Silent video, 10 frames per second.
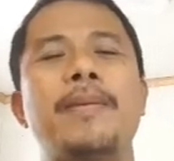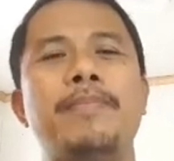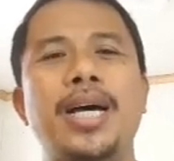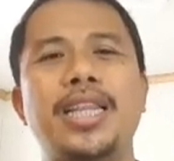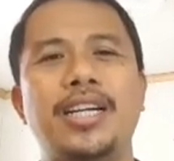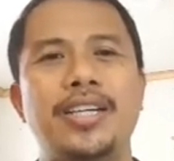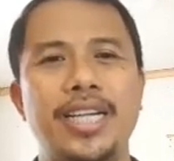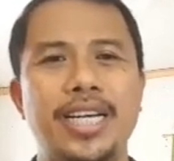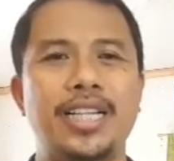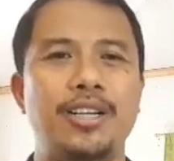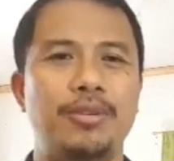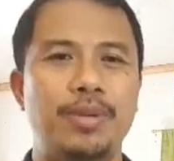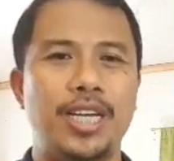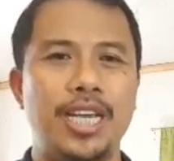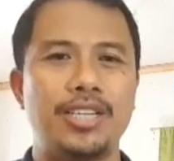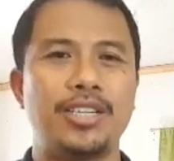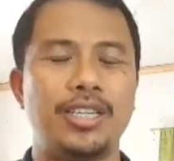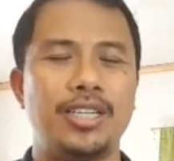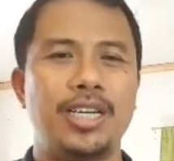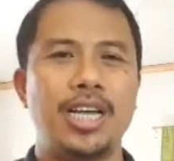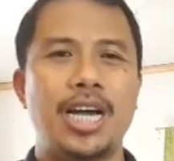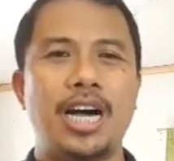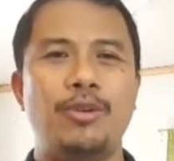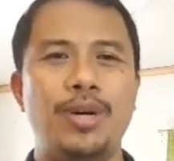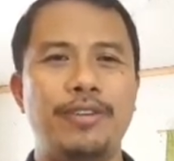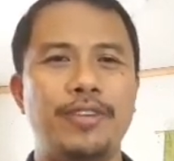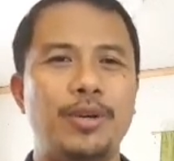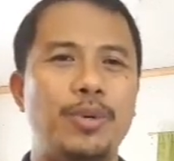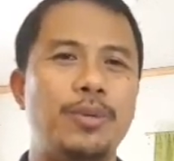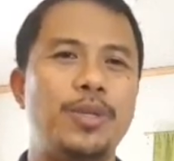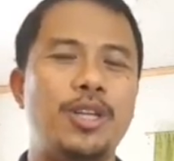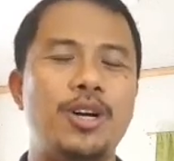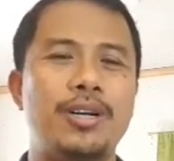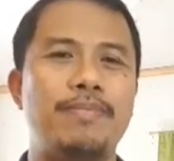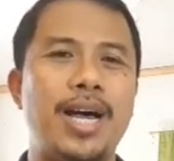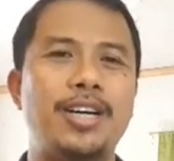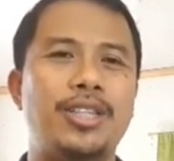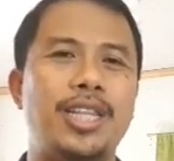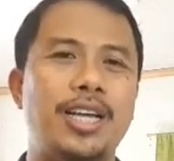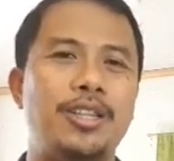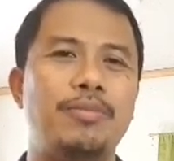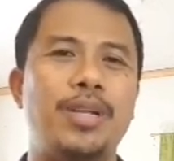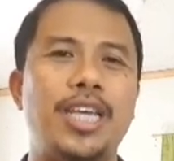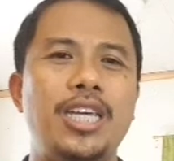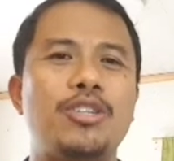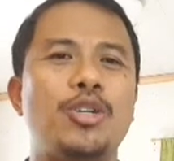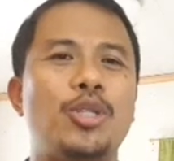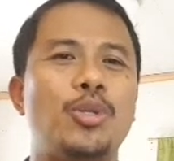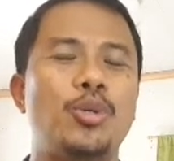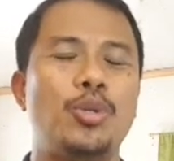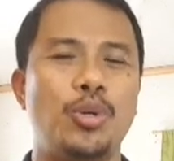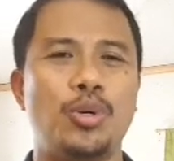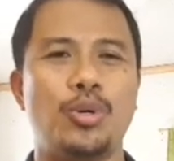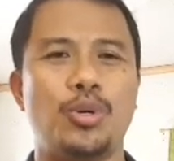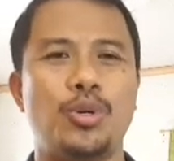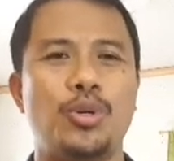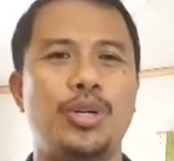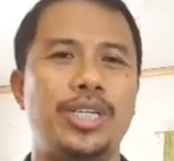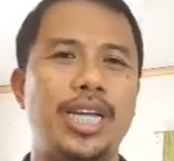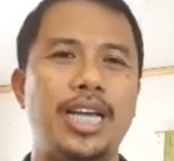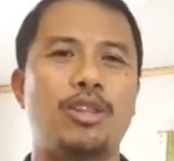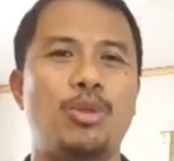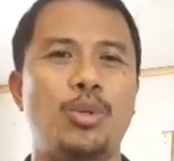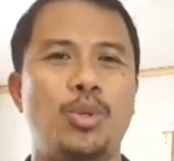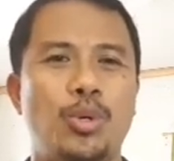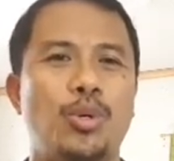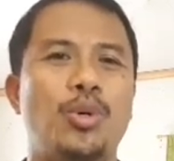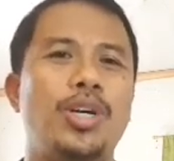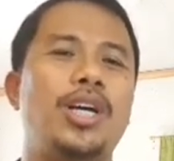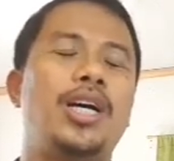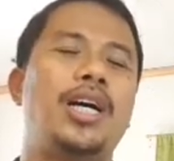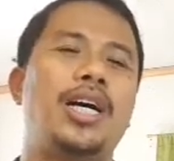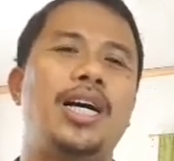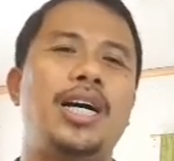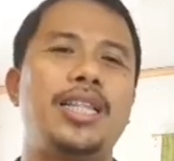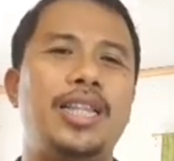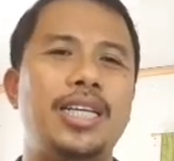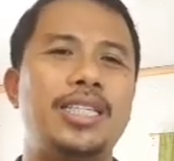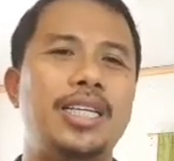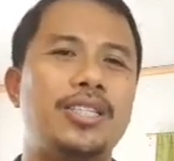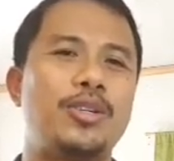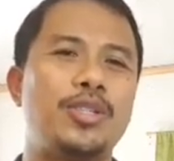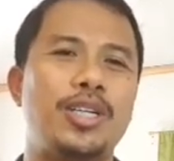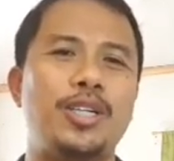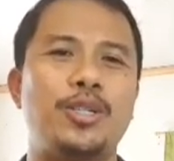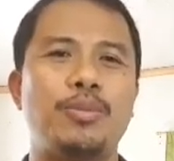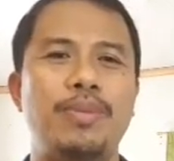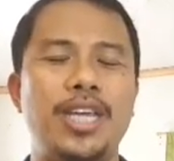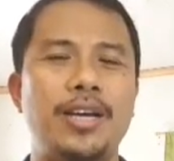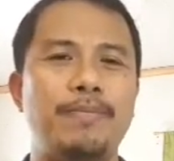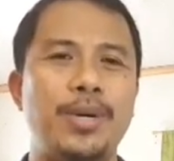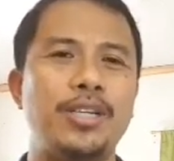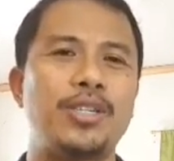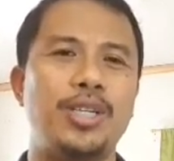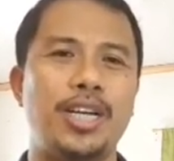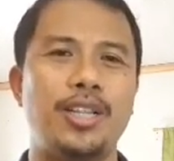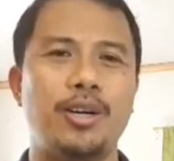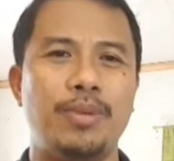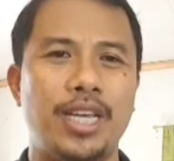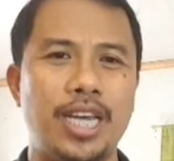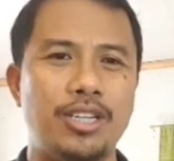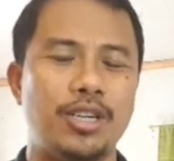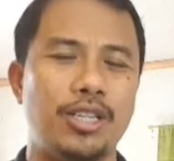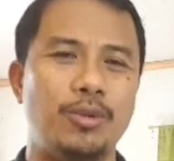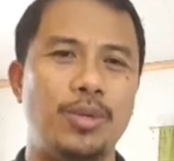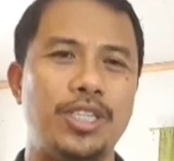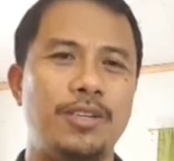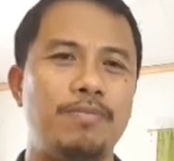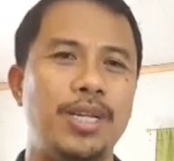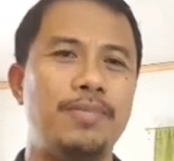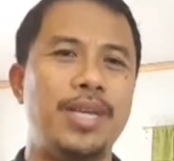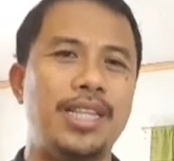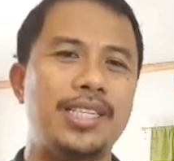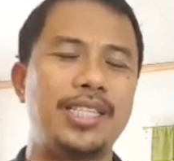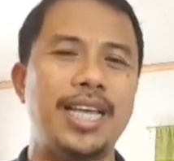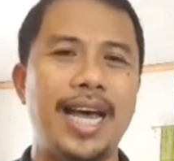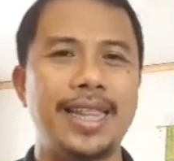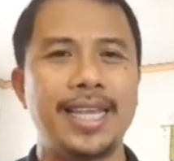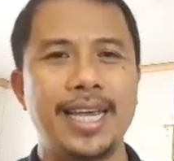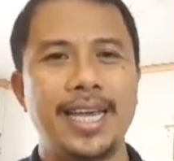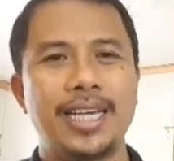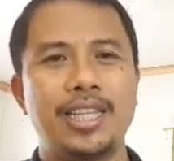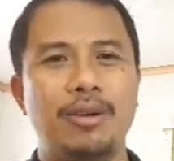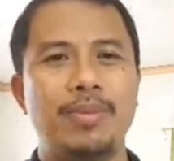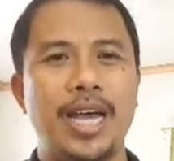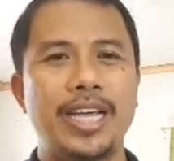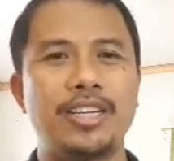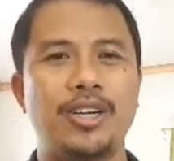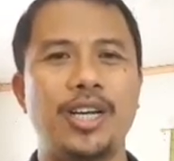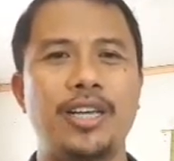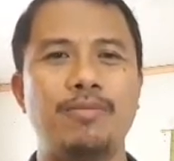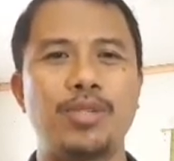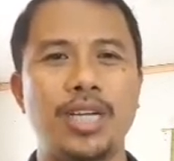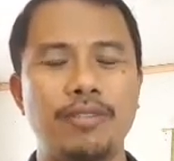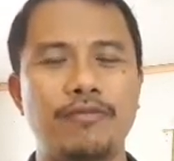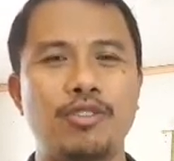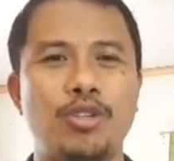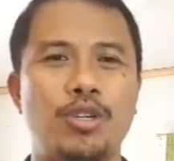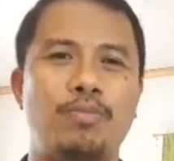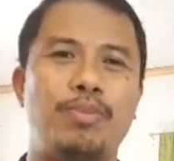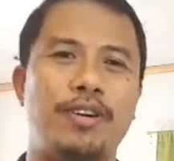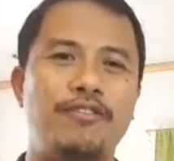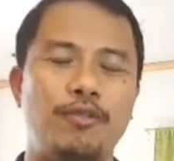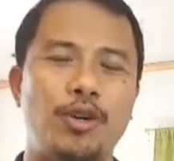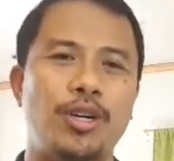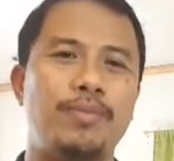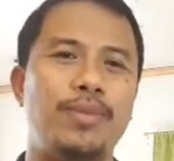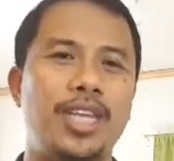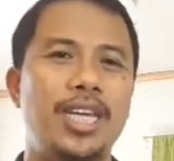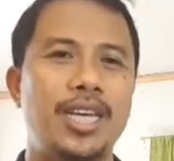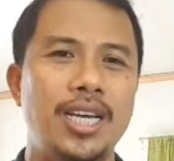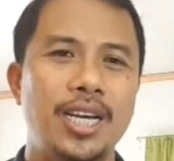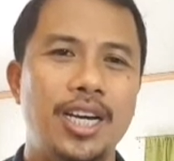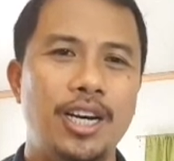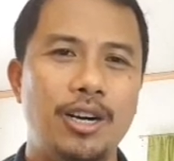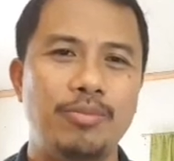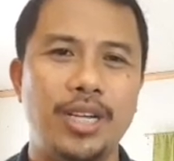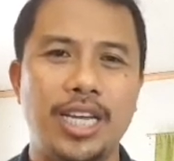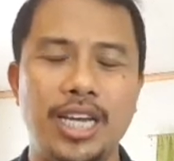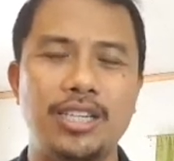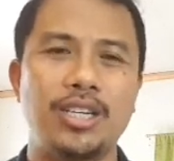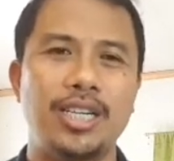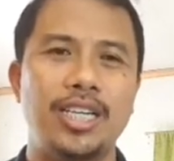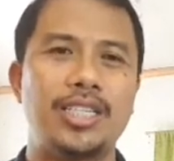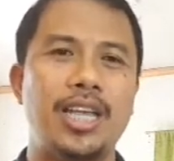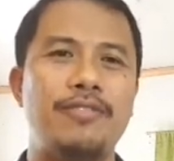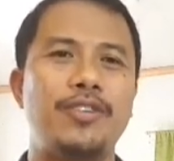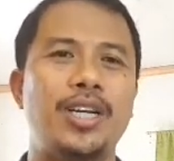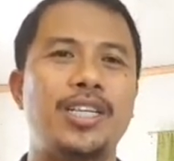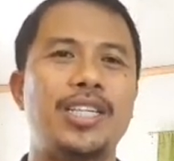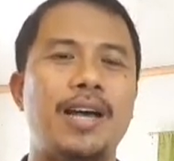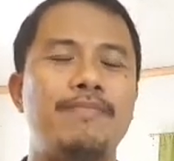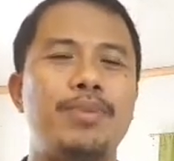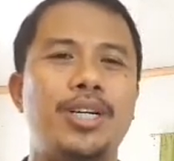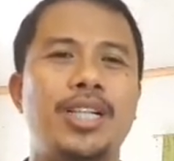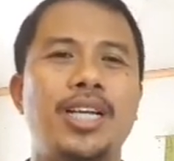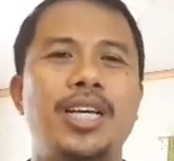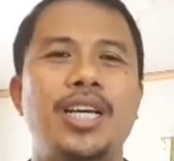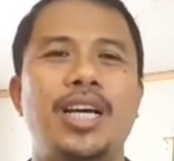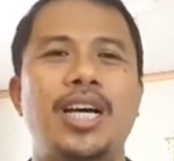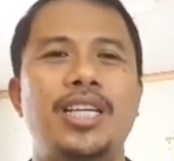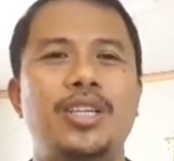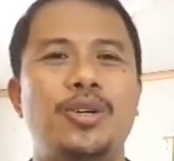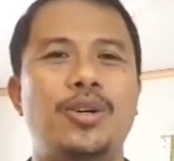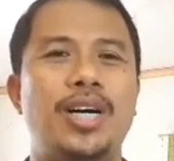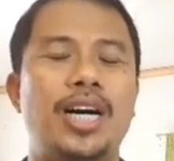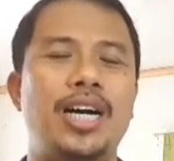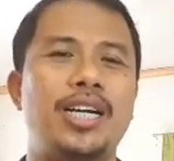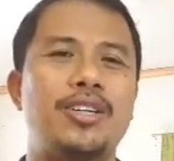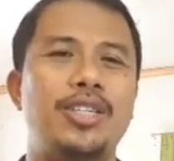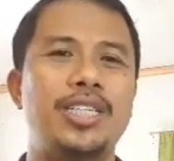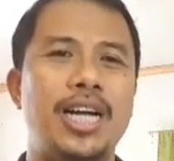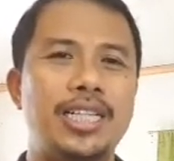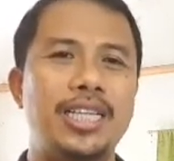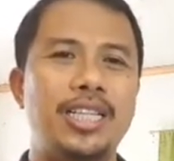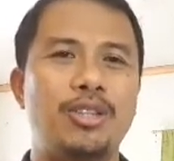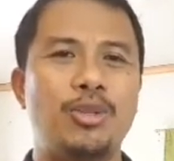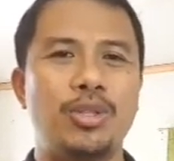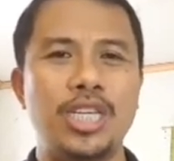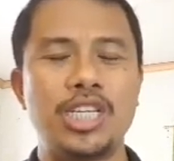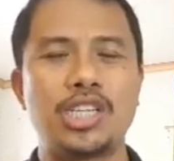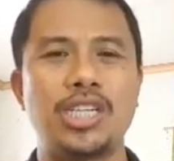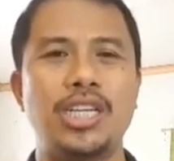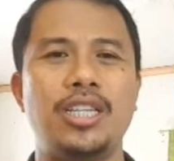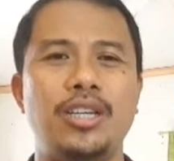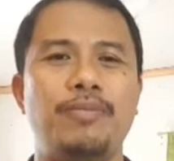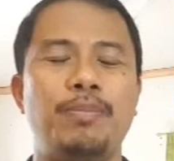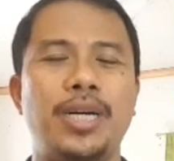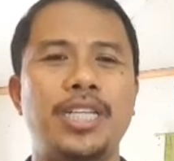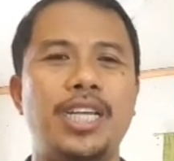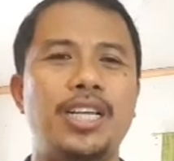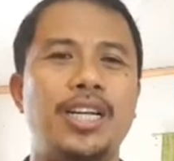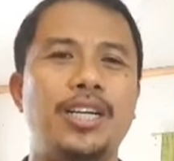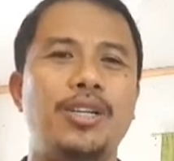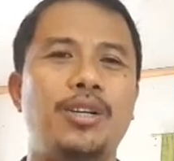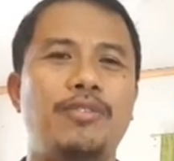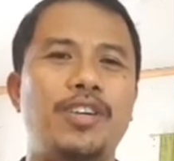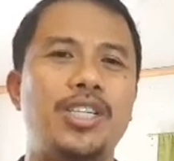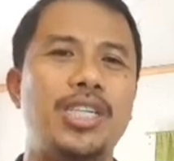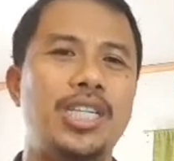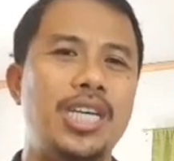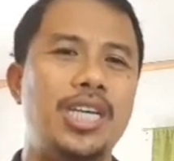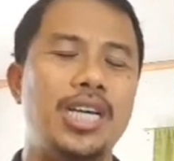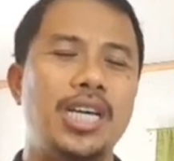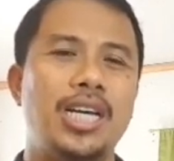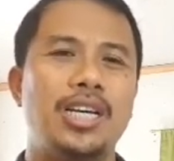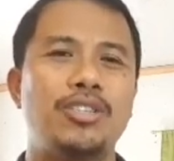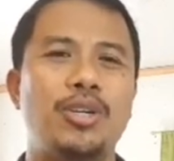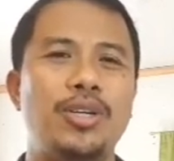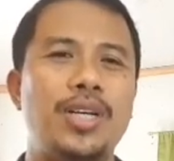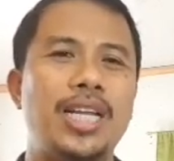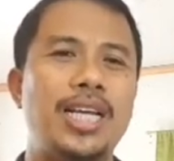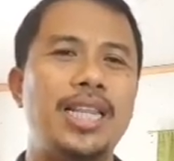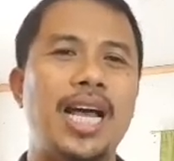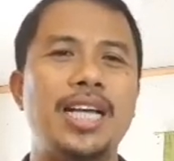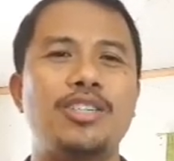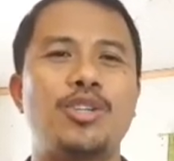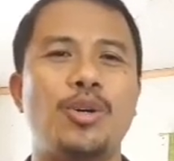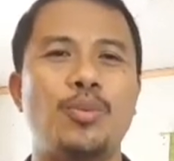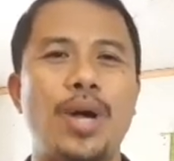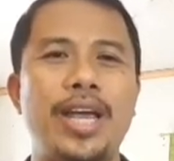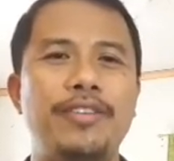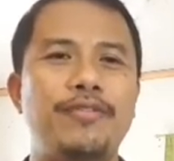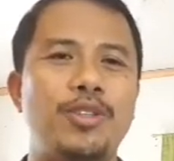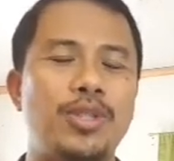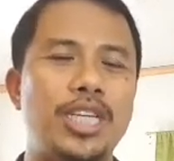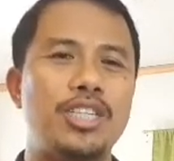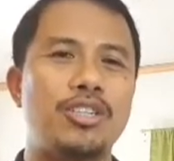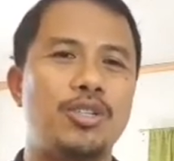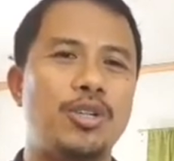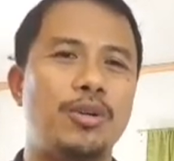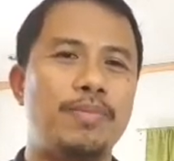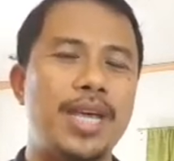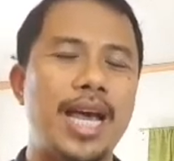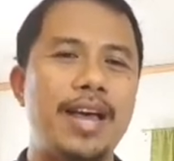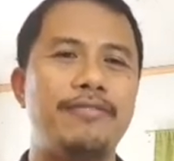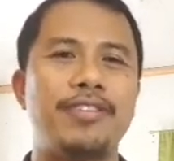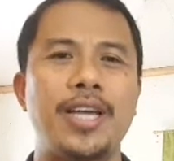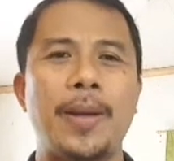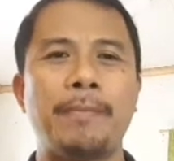but a real obligation. However, when we talk about an obligation to do or not to do, this is considered to be a personal obligation, which simply means that the obligor himself should perform the obligation. Let's say, for example, you are contracted to teach in a particular university, so you cannot ask your wife to teach on your behalf